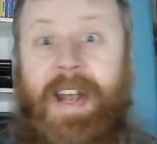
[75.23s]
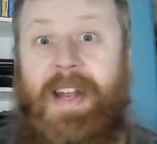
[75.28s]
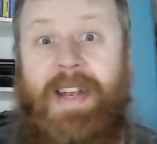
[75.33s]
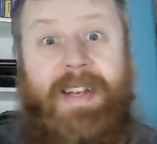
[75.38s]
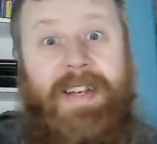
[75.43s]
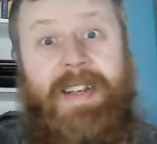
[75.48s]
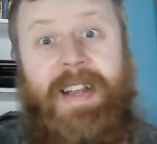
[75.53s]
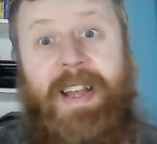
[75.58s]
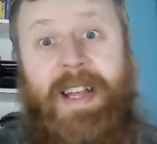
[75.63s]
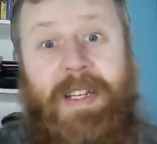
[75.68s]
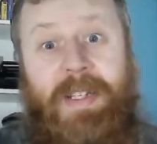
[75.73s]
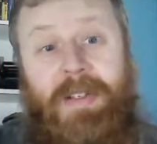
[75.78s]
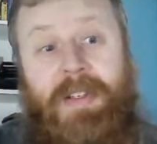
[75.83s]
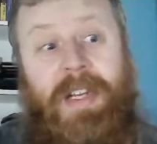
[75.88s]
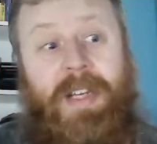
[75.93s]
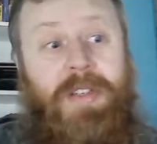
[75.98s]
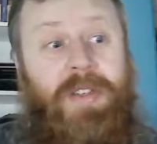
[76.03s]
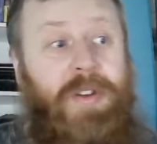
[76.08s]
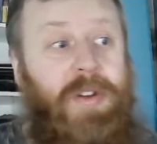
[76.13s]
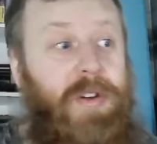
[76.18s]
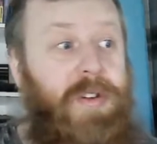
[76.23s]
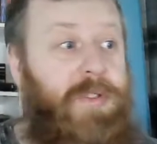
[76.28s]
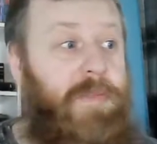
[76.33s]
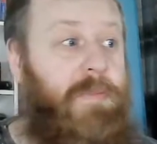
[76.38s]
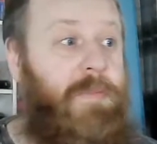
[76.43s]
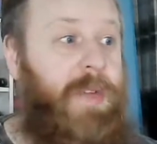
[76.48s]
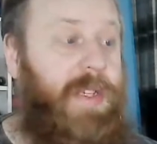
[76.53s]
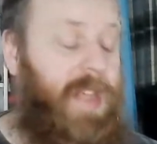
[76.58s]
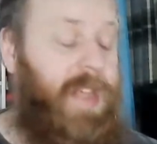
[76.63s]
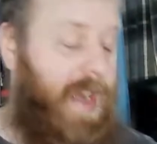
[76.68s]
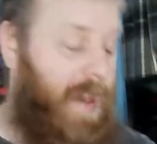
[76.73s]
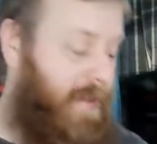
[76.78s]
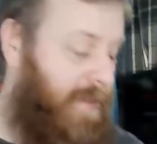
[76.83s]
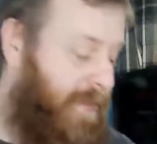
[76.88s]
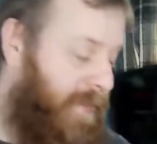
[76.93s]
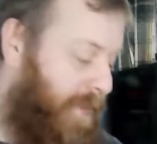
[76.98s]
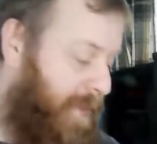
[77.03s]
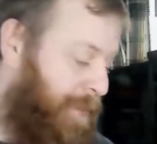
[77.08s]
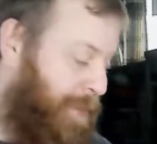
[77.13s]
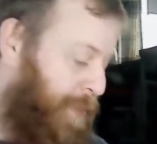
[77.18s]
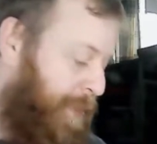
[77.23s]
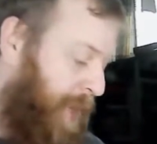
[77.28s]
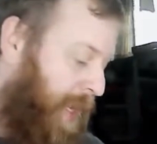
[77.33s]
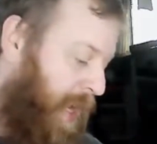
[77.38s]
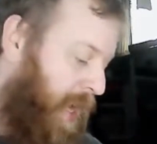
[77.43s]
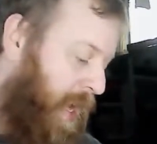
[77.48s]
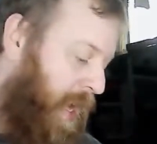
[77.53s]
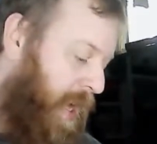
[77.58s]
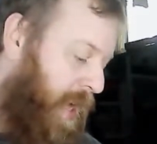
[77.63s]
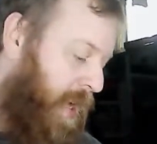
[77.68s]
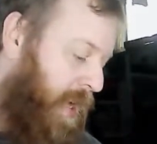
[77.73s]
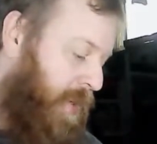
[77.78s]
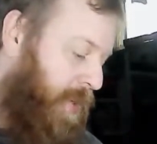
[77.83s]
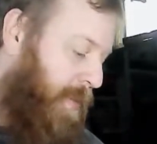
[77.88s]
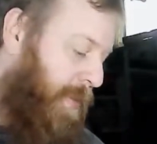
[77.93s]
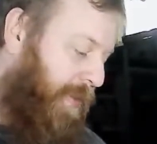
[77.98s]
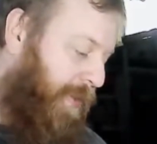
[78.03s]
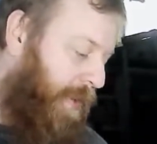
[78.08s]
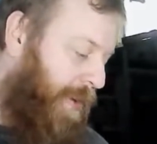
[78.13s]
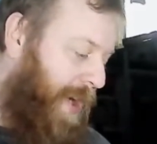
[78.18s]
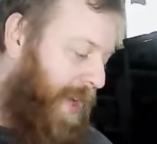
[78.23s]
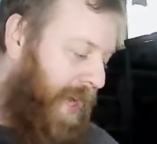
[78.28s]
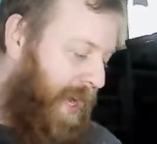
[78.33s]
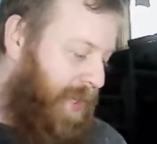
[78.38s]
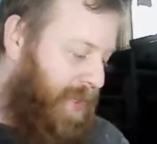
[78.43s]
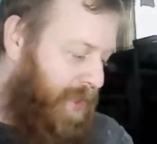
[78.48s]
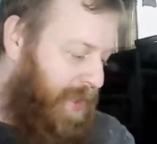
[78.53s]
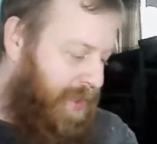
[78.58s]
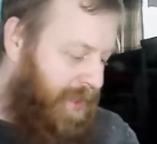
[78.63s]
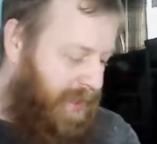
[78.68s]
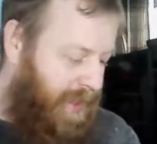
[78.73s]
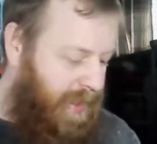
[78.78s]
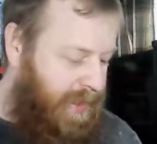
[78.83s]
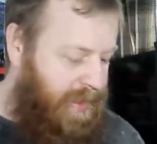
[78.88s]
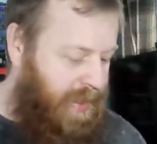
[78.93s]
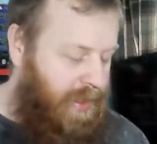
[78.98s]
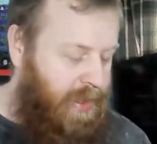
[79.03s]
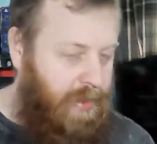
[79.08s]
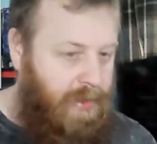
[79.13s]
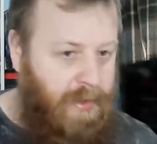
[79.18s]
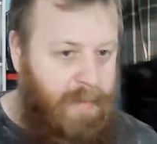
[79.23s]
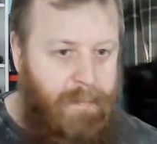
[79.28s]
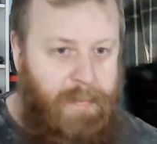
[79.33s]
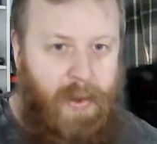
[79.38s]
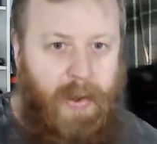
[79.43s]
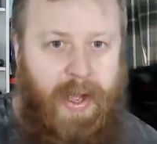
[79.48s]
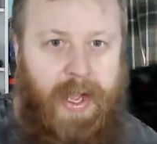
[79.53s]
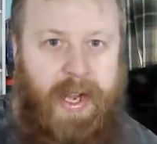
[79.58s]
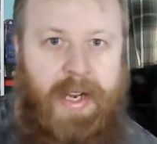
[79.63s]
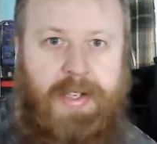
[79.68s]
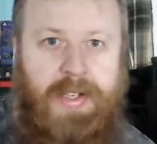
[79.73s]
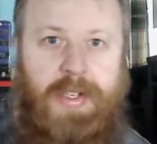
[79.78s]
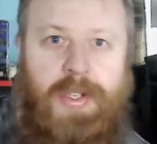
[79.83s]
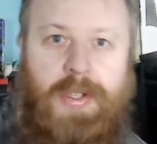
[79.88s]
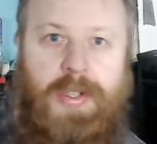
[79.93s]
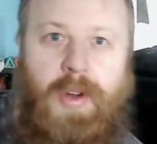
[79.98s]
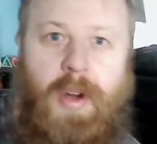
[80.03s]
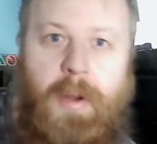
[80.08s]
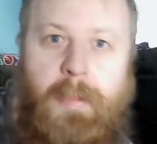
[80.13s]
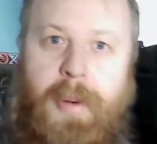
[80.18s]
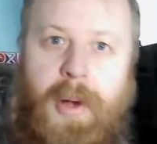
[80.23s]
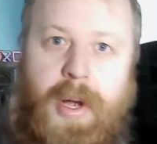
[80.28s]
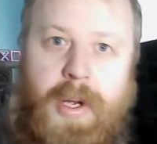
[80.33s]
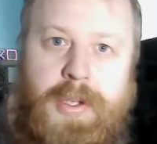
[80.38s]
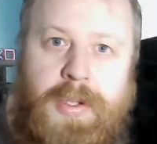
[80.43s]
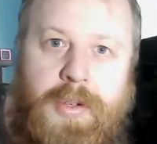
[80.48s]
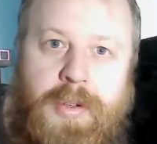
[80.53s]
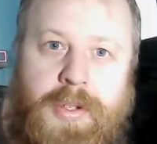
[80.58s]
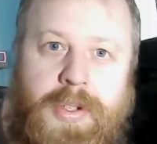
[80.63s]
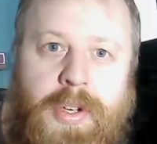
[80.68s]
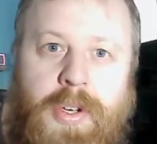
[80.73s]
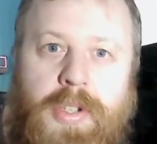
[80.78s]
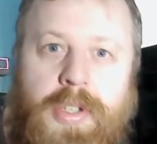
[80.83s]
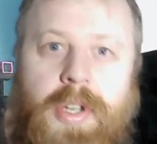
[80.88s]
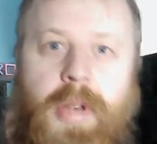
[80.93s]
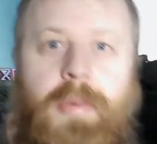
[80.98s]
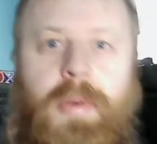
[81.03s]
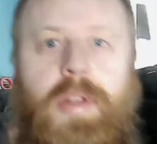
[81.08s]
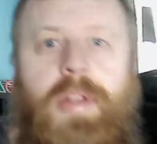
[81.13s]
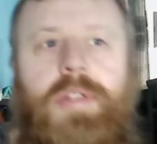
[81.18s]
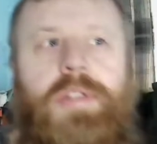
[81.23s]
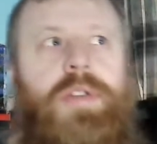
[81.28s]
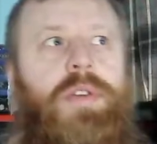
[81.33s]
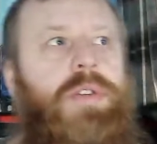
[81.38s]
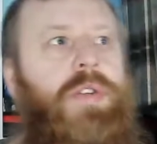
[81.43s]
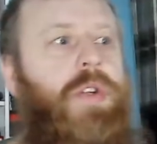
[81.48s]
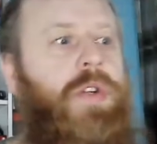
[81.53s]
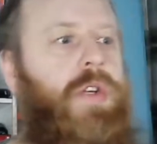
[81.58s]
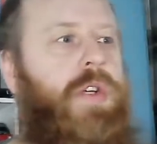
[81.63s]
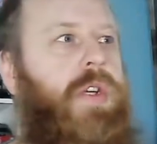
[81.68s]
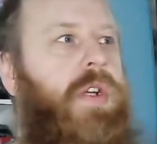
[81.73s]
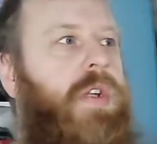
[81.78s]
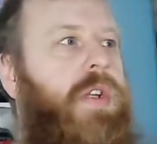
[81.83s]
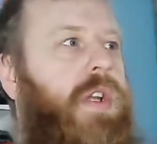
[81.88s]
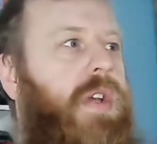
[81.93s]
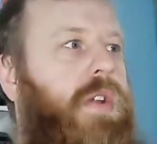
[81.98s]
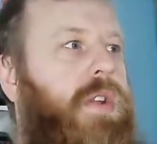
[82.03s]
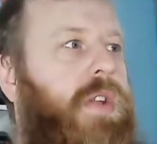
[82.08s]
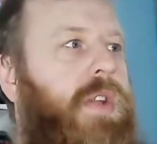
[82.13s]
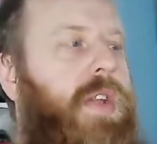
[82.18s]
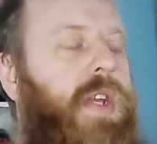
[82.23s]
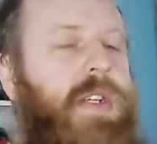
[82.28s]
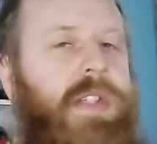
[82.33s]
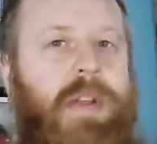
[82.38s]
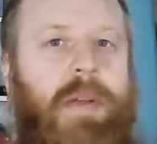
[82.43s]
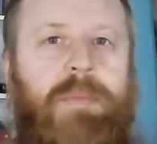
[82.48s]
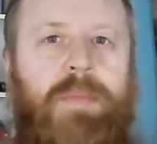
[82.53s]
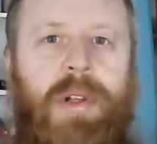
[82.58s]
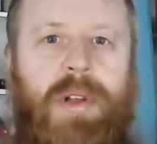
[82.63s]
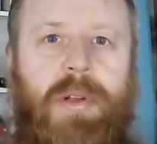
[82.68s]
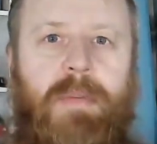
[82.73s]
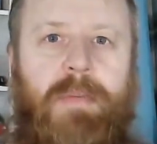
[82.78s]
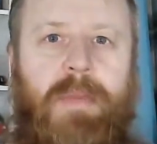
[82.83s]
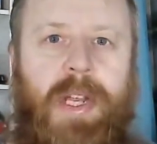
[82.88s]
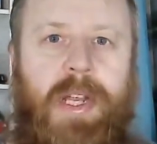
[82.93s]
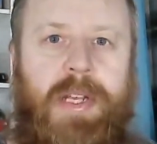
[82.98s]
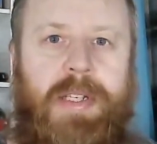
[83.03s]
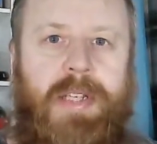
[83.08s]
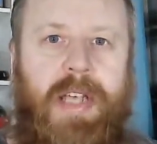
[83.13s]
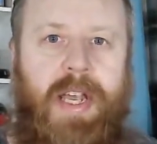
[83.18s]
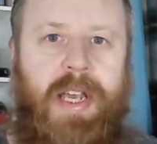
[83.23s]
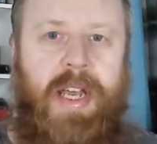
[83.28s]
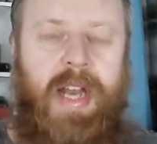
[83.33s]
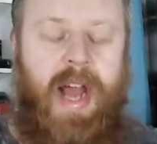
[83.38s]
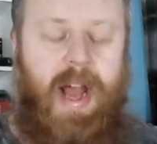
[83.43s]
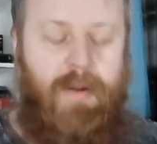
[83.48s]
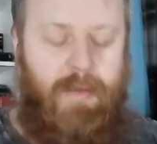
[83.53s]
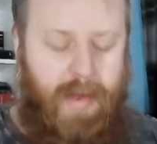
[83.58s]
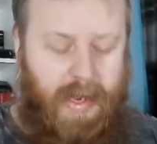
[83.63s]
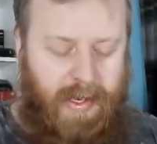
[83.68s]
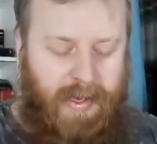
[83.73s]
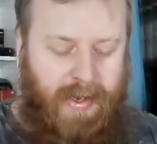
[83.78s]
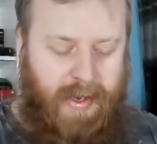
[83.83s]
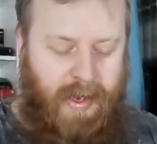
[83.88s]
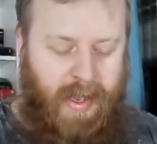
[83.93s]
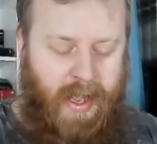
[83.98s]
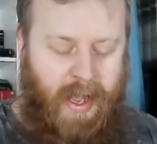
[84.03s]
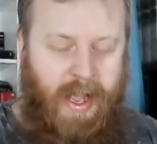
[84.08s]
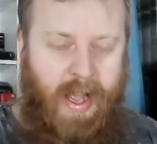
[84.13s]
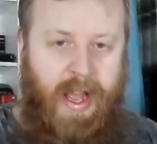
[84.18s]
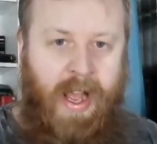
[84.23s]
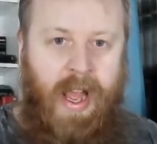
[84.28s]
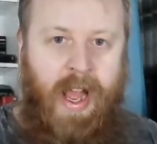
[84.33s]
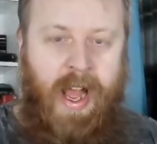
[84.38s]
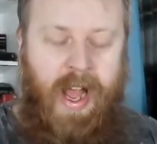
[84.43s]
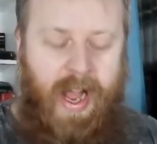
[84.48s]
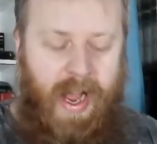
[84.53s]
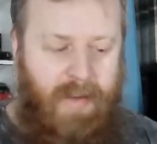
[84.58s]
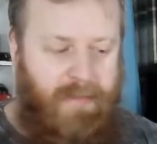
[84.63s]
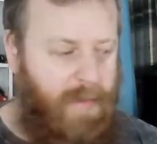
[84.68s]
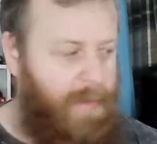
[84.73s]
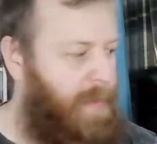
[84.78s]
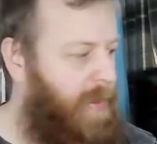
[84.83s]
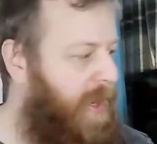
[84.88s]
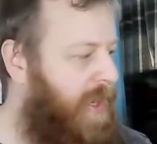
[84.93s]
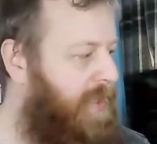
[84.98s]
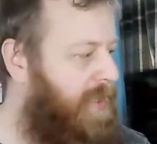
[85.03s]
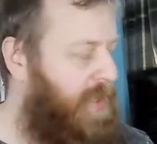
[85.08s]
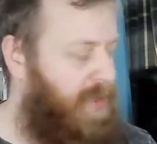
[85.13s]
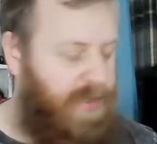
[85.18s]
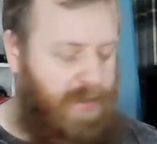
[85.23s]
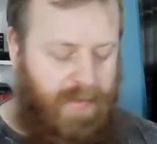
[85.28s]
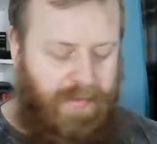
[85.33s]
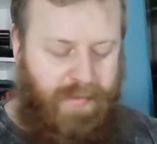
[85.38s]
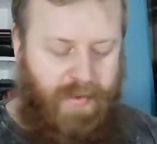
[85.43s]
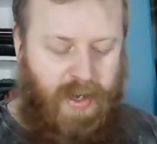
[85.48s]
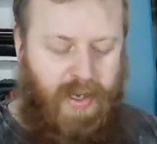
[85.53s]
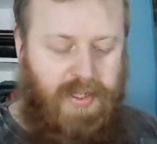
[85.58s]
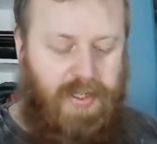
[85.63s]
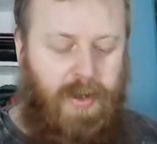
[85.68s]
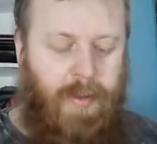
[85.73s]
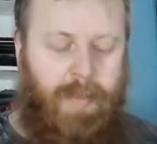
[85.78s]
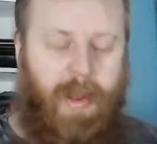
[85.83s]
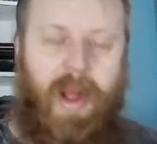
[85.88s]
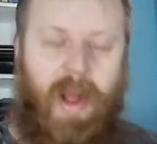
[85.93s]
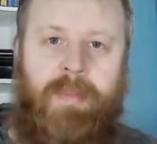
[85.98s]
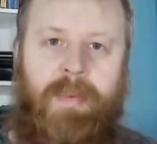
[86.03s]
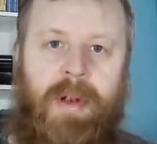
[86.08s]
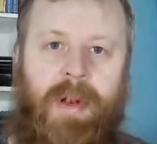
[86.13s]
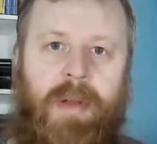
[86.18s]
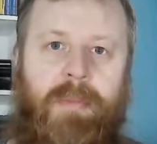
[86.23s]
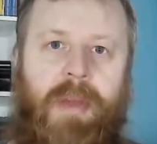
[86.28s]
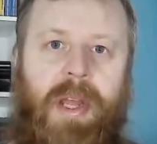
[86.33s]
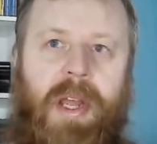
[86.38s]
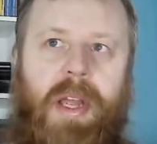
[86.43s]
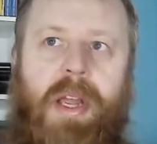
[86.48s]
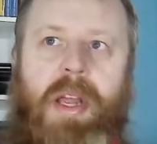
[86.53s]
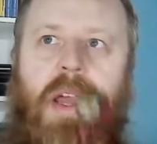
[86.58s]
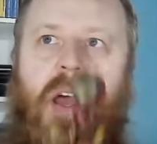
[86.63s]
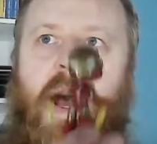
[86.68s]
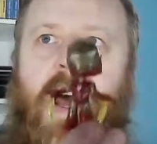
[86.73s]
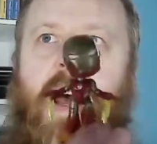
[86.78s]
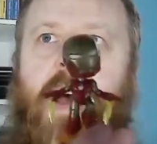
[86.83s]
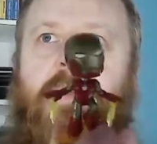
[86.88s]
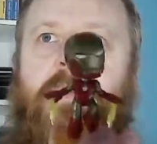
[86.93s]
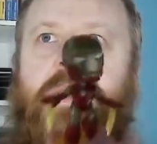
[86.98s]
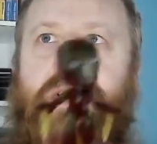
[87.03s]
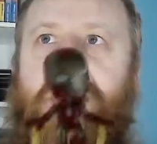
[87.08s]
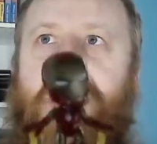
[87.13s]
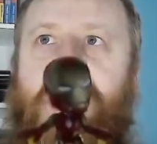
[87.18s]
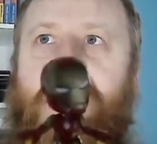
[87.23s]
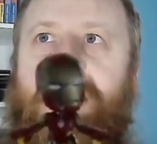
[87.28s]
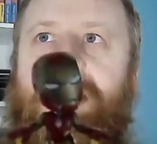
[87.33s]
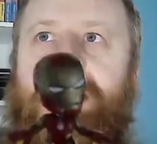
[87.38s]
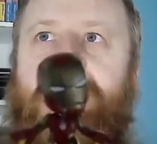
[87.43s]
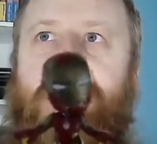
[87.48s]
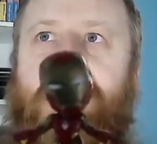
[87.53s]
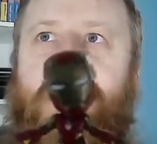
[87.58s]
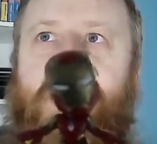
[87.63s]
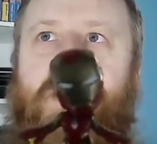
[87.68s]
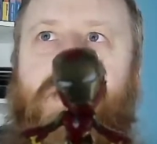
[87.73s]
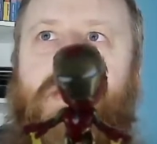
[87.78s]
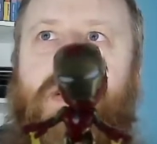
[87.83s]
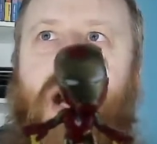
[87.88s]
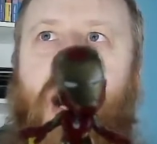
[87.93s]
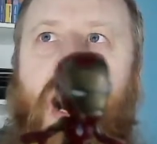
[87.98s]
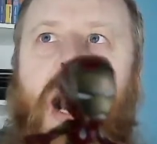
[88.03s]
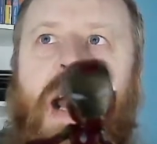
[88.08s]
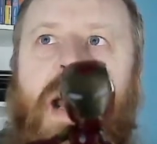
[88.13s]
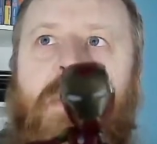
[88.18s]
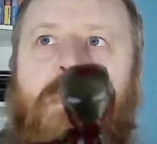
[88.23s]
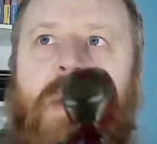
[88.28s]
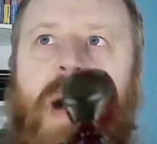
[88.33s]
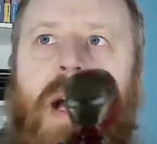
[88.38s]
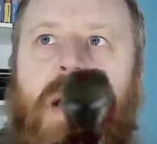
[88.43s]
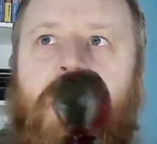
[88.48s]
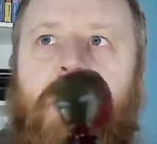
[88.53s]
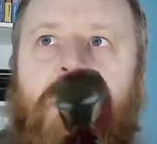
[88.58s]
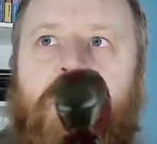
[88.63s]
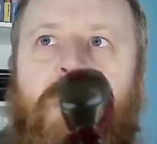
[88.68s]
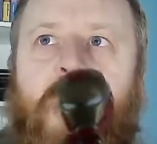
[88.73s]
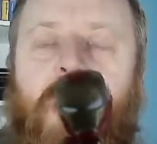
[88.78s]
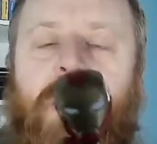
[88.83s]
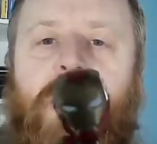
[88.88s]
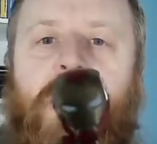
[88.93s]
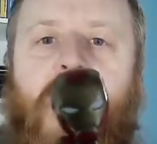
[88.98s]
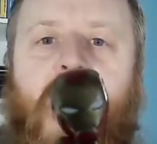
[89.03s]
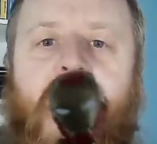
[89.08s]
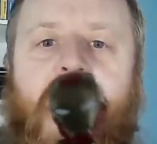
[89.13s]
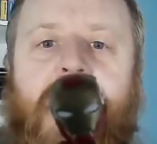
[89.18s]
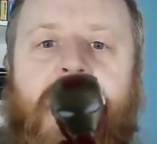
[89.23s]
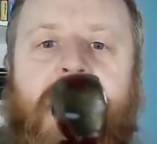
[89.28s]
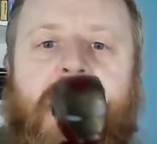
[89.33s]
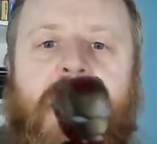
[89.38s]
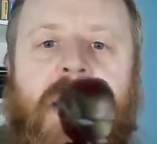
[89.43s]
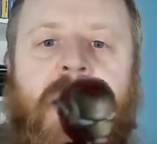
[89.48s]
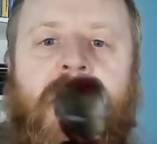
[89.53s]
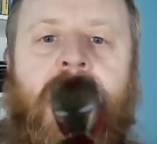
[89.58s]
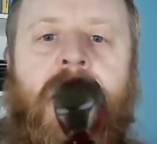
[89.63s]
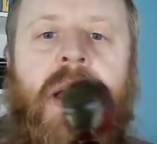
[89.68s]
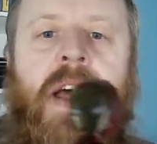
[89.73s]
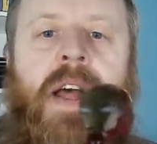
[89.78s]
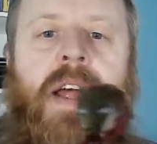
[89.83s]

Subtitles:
And then he's chosen myself. So before I get to the things that Gordon put in as a sort of personal touch, I'm going to touch on the other things that I'm going to be taking out and replacing. So first up, I'm going to be taking this little Iron Man bobblehead.